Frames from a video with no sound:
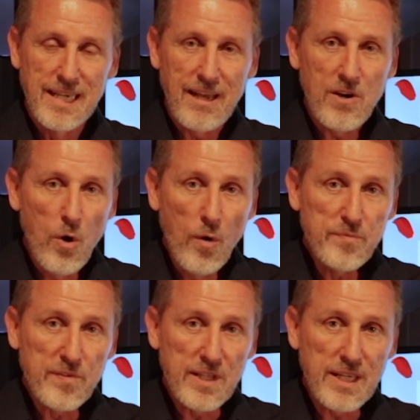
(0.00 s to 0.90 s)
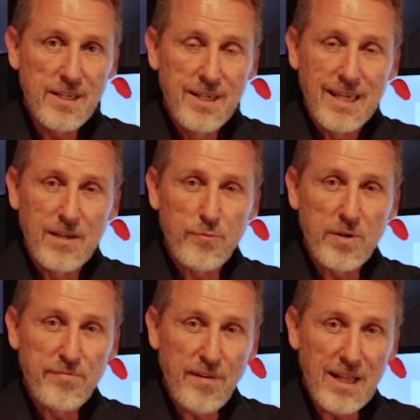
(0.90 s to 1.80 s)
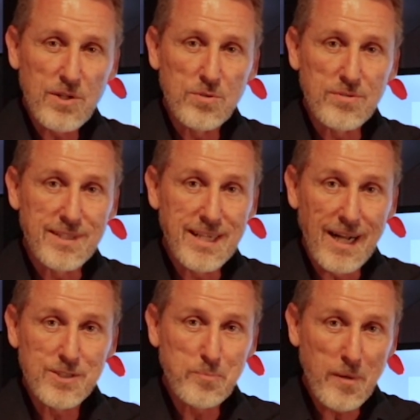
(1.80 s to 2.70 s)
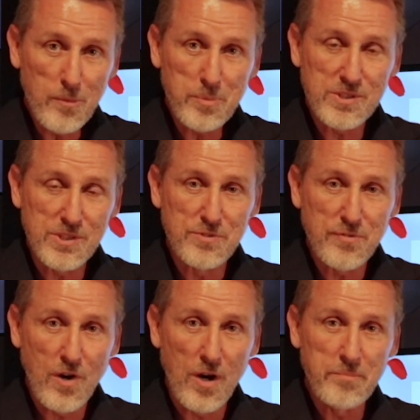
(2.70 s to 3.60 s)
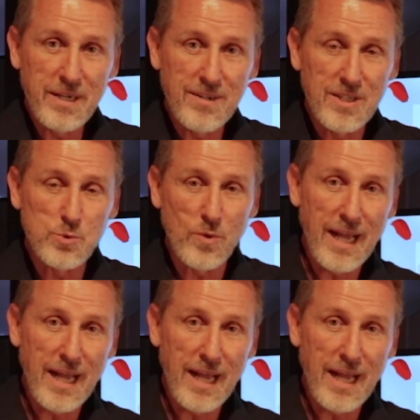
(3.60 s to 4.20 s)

And hopefully, if we follow God's purposes for our marriage, what